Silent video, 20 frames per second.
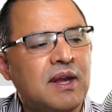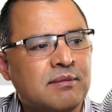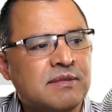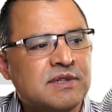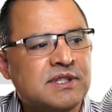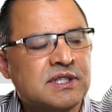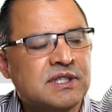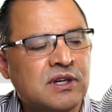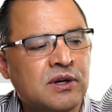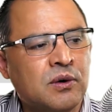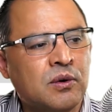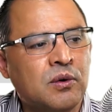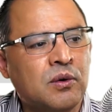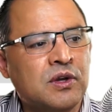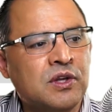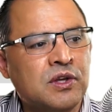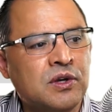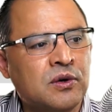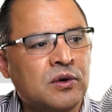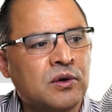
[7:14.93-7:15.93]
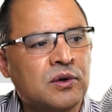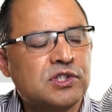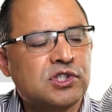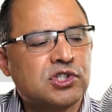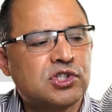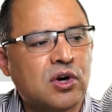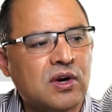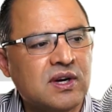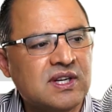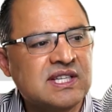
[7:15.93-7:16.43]
So you'll
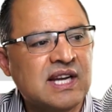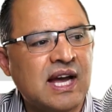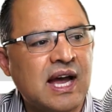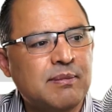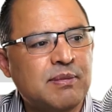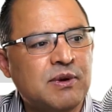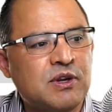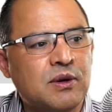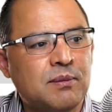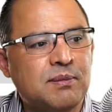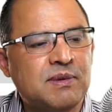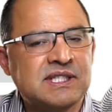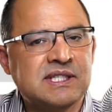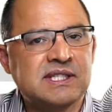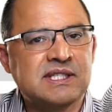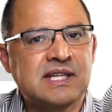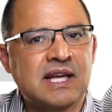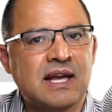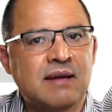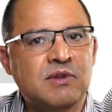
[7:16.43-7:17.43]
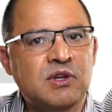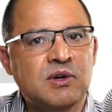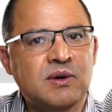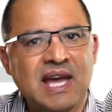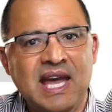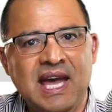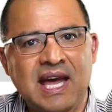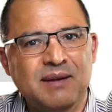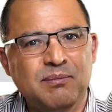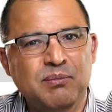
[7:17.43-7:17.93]
start typing your business name. You
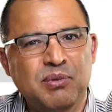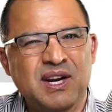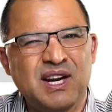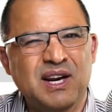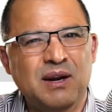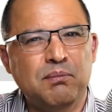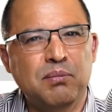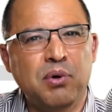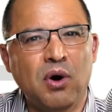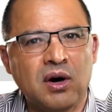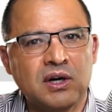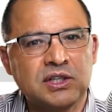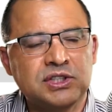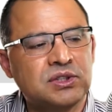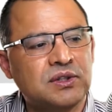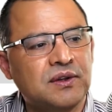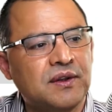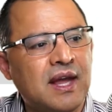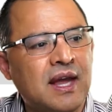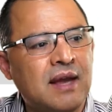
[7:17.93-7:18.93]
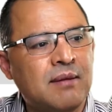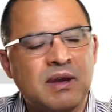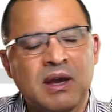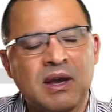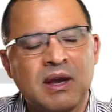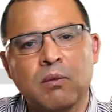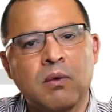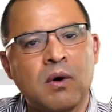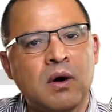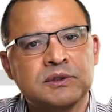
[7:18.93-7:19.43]
can't put in a partial name.
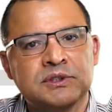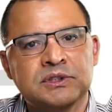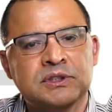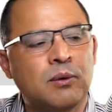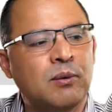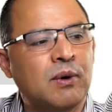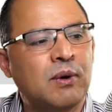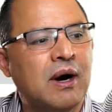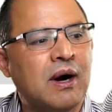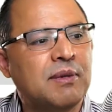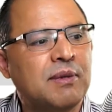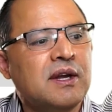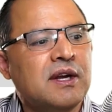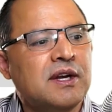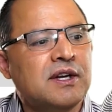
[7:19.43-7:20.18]
It won't show up.